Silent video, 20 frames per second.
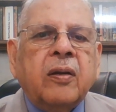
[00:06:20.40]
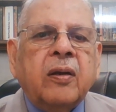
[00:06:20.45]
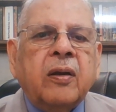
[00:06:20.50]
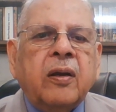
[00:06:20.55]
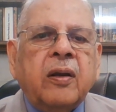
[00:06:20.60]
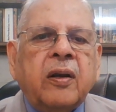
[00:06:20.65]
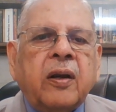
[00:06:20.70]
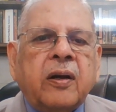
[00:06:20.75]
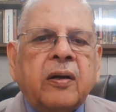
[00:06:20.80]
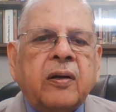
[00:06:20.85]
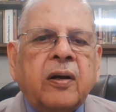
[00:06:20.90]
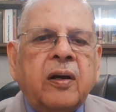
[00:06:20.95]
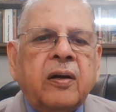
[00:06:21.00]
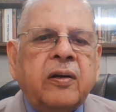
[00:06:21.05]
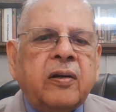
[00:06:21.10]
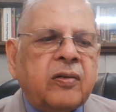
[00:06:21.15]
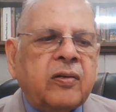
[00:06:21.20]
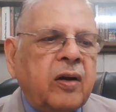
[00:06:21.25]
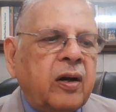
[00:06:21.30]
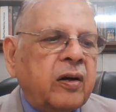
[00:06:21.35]
erectile
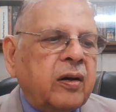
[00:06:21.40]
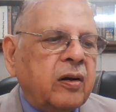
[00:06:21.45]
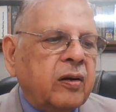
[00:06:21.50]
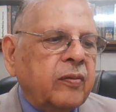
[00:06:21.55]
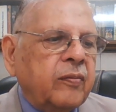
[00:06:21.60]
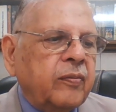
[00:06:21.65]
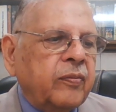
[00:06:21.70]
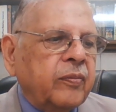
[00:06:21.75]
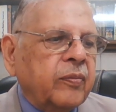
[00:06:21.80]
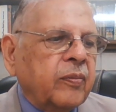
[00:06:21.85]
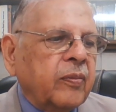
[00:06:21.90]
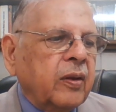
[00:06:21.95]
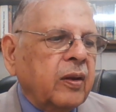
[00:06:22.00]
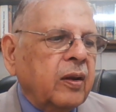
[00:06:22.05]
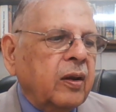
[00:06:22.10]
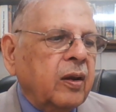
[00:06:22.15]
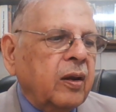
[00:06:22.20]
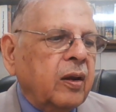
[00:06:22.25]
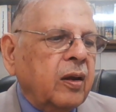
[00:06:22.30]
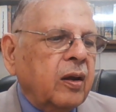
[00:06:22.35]
disorder.
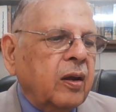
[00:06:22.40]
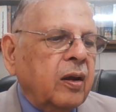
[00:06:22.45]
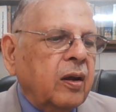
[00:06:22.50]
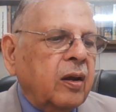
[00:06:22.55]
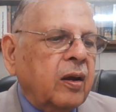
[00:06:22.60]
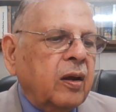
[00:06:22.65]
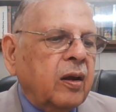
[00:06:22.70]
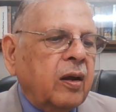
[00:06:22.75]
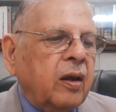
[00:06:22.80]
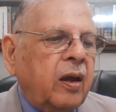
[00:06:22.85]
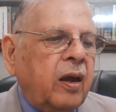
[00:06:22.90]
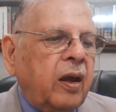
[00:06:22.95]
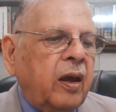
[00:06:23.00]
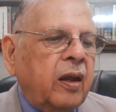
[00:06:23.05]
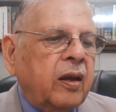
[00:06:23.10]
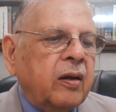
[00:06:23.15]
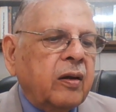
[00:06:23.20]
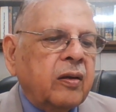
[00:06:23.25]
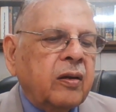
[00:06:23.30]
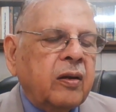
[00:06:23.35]

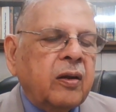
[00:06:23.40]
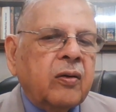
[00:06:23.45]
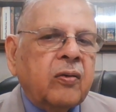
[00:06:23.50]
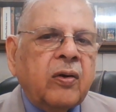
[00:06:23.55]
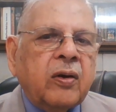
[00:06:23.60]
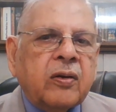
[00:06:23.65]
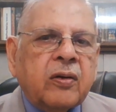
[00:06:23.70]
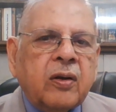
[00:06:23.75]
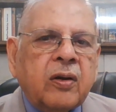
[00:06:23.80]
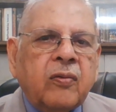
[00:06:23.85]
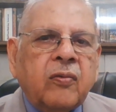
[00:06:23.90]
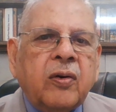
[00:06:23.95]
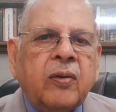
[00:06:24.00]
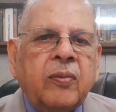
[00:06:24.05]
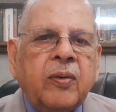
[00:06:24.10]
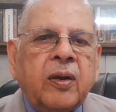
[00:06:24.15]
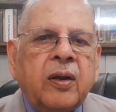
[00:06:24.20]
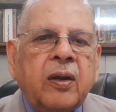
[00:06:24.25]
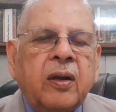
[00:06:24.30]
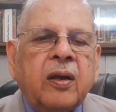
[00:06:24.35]
And the question would
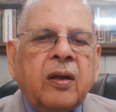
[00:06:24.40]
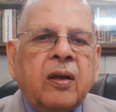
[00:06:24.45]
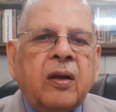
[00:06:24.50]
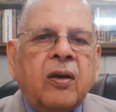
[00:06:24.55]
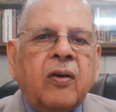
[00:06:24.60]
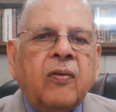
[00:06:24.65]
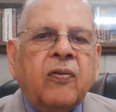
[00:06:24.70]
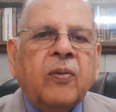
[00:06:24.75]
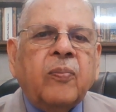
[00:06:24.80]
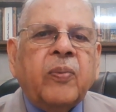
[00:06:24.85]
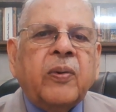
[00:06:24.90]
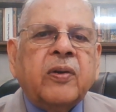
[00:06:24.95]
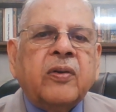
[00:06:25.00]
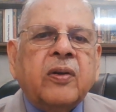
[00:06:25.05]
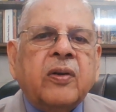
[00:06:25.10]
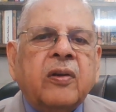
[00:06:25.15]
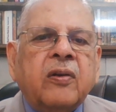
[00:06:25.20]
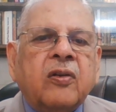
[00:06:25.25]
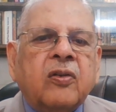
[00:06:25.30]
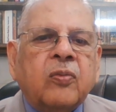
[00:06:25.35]
be, if a
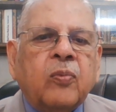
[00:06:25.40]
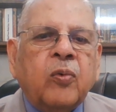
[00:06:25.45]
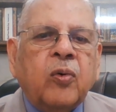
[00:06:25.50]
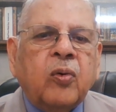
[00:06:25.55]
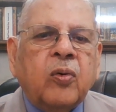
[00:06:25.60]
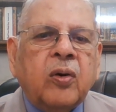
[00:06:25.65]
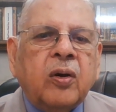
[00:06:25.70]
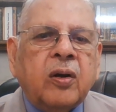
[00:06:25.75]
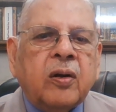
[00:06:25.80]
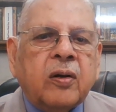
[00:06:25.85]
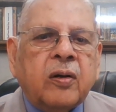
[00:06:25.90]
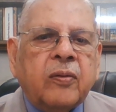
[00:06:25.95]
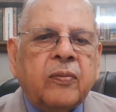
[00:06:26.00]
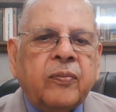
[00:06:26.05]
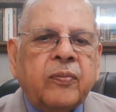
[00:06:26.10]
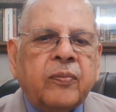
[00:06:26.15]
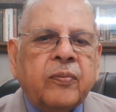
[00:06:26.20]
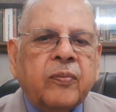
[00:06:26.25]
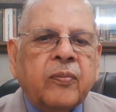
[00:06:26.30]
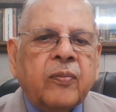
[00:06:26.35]
person is a smoker
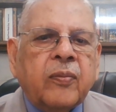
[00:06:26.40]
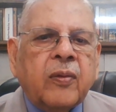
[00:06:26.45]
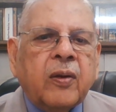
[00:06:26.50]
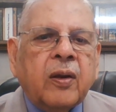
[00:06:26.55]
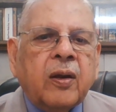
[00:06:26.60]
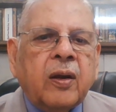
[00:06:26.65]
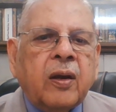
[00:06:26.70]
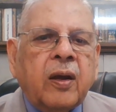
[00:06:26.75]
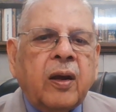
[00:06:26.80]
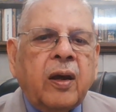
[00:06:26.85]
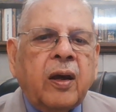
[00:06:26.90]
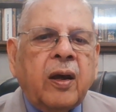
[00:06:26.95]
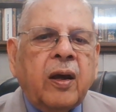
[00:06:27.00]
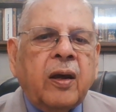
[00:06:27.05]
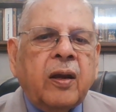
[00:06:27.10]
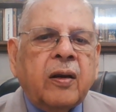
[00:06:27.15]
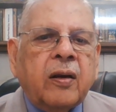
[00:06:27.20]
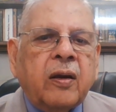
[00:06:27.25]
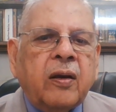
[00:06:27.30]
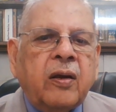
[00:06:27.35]

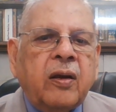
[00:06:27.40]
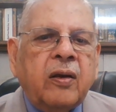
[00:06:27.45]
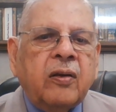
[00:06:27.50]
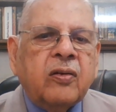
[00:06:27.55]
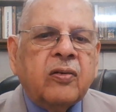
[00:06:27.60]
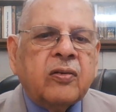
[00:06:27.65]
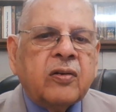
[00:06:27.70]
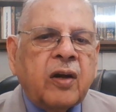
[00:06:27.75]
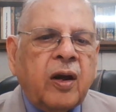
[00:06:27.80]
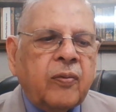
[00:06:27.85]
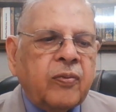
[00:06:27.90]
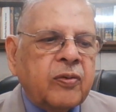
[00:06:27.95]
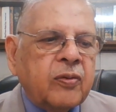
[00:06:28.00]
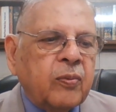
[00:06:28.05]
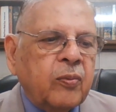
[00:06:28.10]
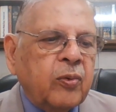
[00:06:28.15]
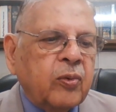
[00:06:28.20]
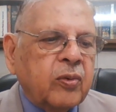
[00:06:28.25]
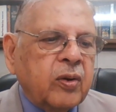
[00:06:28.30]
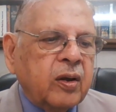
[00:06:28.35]
and he stops
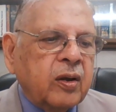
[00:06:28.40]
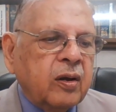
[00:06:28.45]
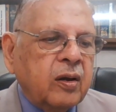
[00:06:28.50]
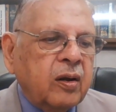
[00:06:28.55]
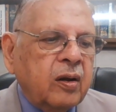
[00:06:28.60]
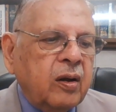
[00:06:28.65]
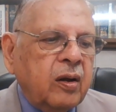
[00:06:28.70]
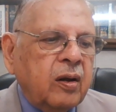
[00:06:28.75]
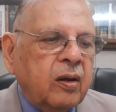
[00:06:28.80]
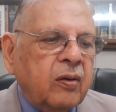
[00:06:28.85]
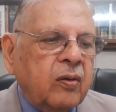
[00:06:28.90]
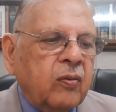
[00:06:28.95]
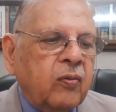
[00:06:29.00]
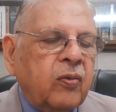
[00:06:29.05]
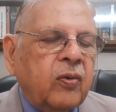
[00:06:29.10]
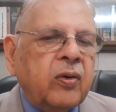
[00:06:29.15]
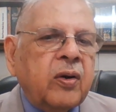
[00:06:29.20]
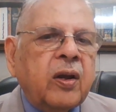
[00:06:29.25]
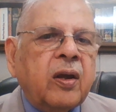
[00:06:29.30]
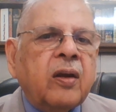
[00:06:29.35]
smoking,
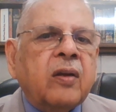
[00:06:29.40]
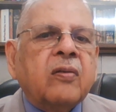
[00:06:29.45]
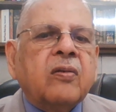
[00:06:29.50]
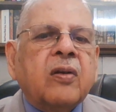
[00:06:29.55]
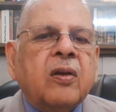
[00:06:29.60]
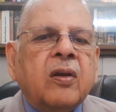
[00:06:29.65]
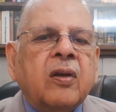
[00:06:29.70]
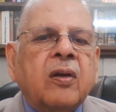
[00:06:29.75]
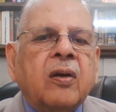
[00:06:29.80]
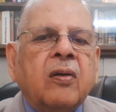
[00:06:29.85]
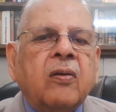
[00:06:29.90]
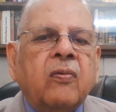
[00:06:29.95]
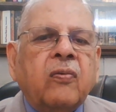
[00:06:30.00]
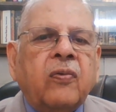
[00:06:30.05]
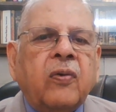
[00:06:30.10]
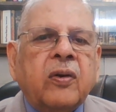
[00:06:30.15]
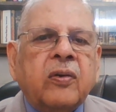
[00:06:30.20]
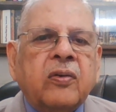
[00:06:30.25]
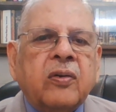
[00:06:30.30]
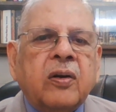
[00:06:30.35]
would his
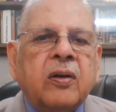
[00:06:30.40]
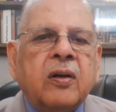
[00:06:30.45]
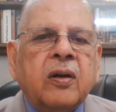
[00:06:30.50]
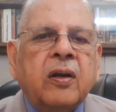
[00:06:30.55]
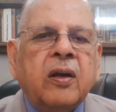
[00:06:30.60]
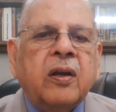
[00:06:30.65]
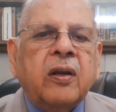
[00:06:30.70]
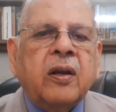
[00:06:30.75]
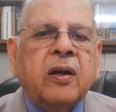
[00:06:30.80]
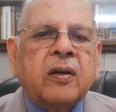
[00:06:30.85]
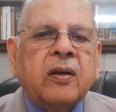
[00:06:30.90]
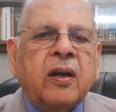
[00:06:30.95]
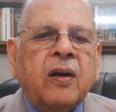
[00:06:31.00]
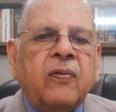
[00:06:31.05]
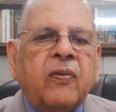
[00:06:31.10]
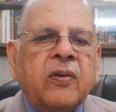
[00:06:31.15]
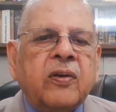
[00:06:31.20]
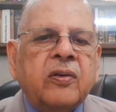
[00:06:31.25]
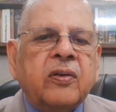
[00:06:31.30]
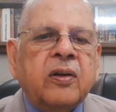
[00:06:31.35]
erectile
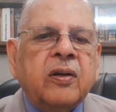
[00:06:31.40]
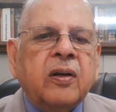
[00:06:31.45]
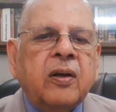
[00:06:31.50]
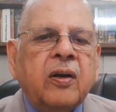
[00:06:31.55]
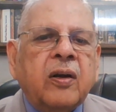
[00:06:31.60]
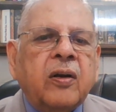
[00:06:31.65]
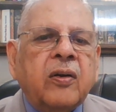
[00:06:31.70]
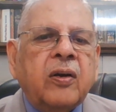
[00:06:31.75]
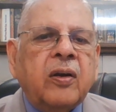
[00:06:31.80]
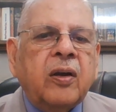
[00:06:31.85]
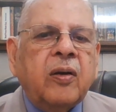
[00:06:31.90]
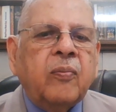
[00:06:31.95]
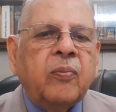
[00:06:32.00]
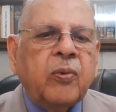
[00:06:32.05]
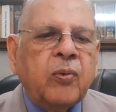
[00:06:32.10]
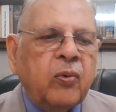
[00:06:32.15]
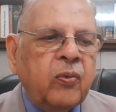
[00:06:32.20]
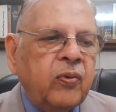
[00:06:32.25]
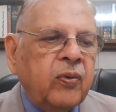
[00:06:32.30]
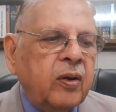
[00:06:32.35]
function
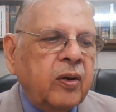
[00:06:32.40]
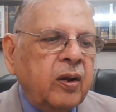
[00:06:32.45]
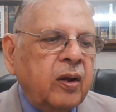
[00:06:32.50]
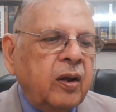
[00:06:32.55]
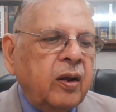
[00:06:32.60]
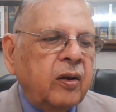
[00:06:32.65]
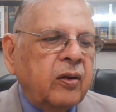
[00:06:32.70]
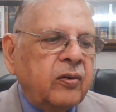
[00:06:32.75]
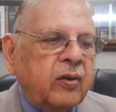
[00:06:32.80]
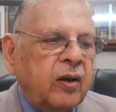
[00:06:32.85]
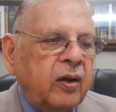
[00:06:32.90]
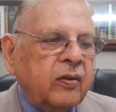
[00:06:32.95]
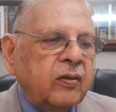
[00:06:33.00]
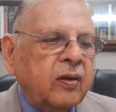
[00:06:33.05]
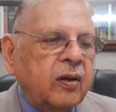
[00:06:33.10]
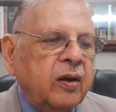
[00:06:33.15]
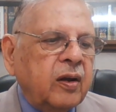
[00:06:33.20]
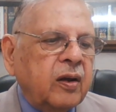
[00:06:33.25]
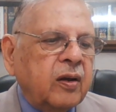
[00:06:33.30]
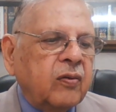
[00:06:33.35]
improve? Yes,
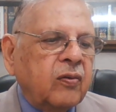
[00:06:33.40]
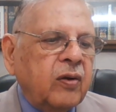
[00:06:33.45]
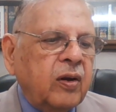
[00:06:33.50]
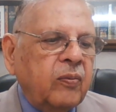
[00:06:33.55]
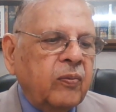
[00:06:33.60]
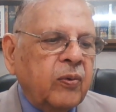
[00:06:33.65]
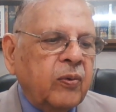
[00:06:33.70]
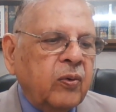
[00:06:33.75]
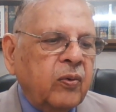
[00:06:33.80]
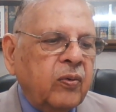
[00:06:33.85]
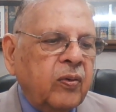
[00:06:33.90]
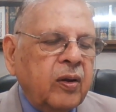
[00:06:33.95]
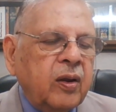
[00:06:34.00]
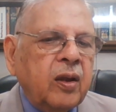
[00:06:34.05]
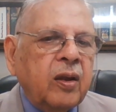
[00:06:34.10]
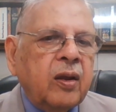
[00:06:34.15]
it will improve.